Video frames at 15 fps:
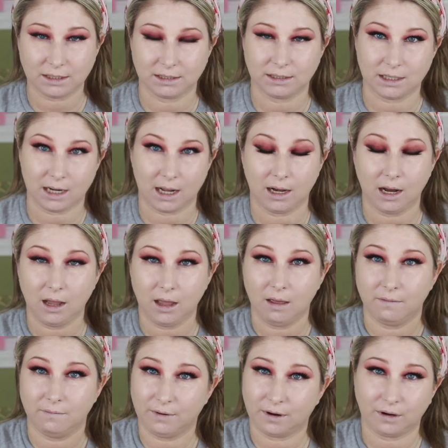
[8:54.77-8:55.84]
It's not
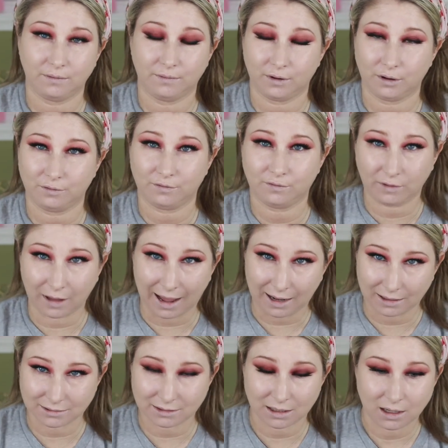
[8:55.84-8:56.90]
very, very
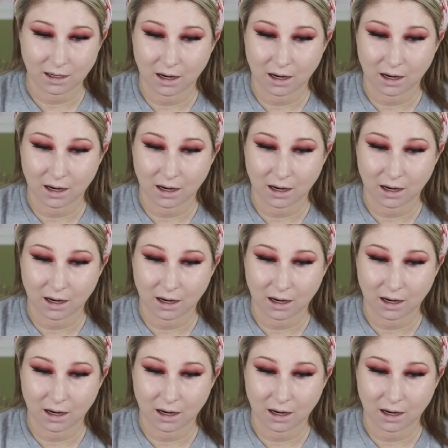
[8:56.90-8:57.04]
flat.